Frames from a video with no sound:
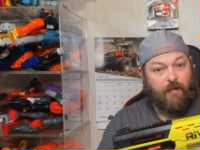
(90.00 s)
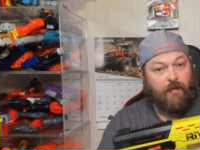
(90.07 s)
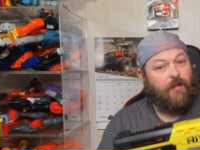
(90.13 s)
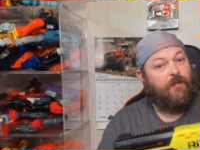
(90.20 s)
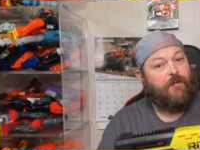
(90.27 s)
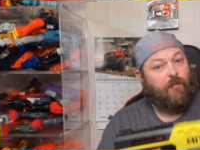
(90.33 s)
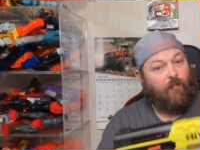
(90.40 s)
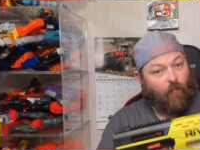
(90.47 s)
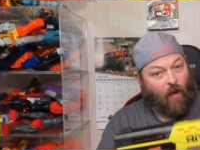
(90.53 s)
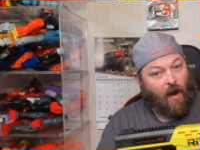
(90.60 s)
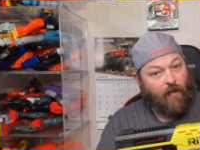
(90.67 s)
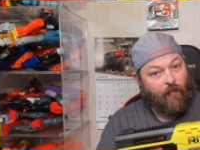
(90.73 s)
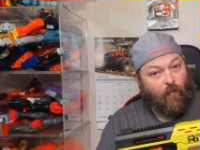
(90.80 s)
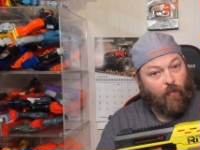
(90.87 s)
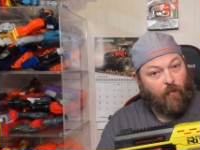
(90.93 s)
is the
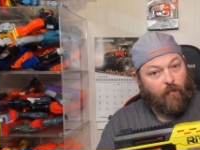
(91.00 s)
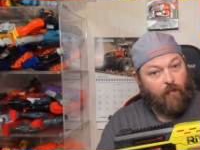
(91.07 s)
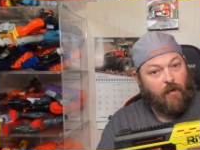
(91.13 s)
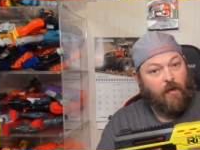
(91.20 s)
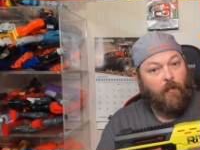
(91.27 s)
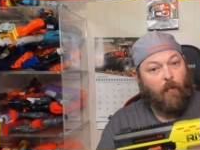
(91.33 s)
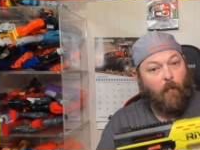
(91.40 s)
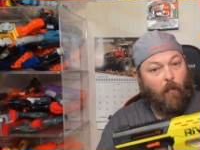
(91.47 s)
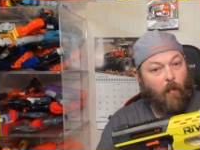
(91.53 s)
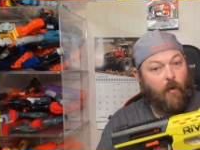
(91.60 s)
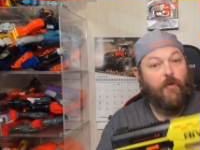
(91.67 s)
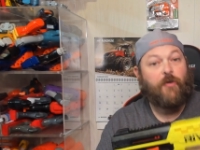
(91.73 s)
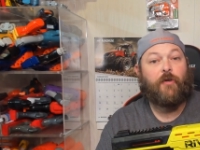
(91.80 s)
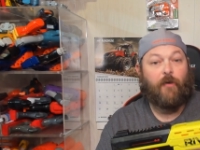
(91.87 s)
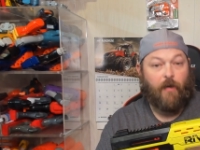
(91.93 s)
Rival
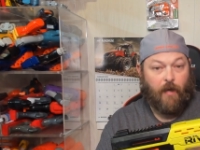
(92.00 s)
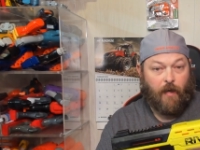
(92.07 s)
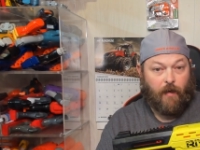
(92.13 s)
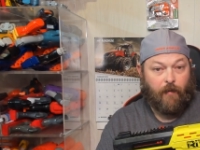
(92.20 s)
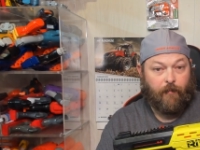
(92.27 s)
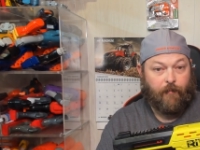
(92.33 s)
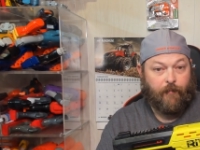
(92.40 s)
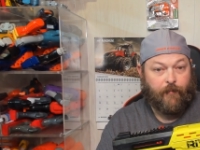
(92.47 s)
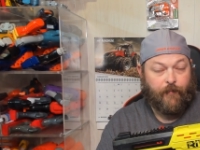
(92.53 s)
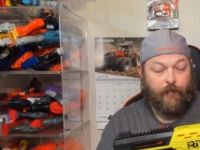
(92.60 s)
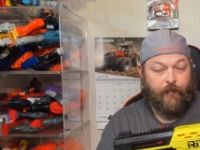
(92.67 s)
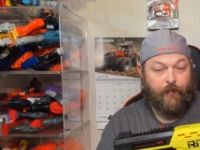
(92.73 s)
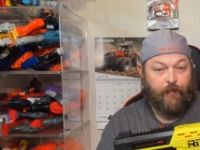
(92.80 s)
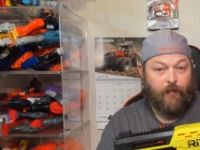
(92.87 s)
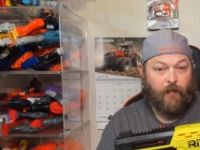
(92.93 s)
Mercury.
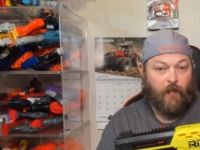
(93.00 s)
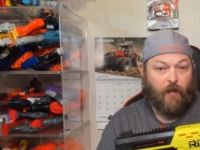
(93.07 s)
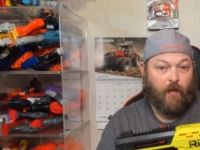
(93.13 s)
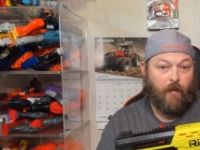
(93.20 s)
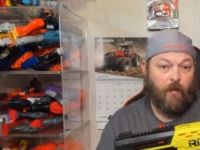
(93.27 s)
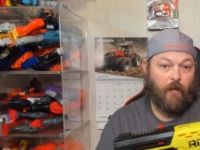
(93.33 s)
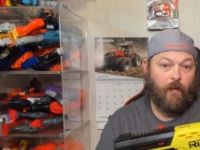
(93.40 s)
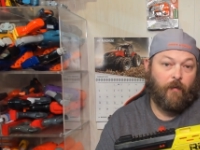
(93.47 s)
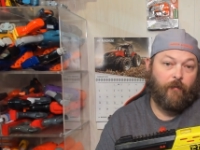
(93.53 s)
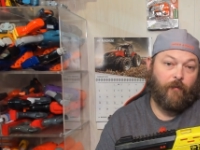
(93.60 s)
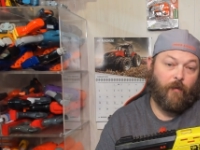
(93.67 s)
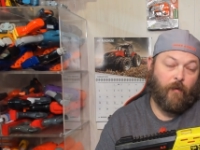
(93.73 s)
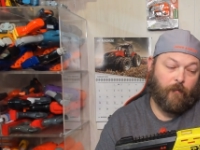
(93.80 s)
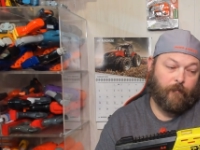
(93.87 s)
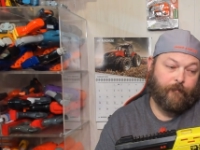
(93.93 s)

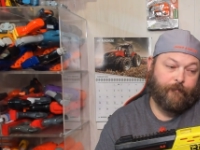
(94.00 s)
So